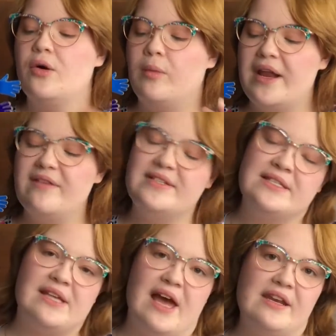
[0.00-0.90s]
What I've
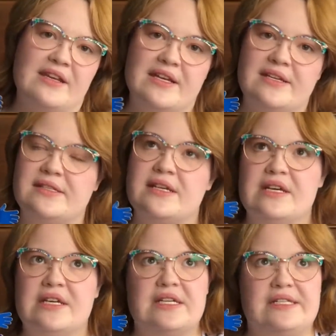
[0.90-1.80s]
decided is,
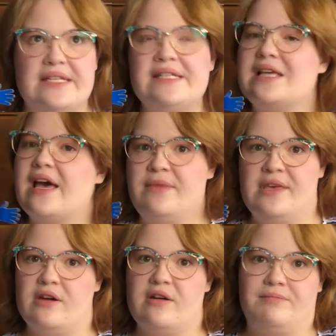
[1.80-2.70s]
since I'm
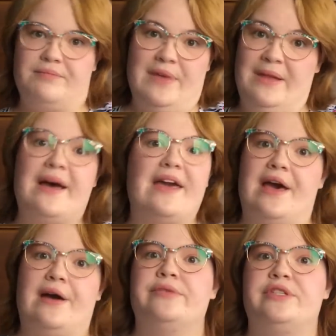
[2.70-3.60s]
here in my
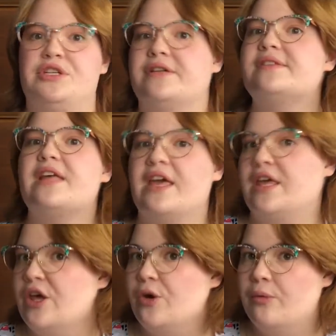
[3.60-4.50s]
house just like
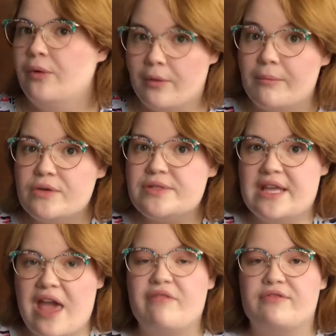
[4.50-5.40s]
you, or
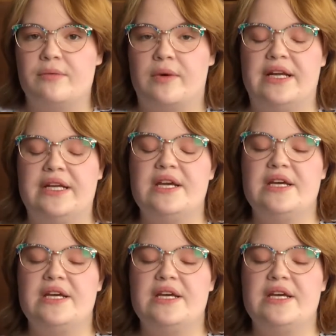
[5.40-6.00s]
mostly everyone,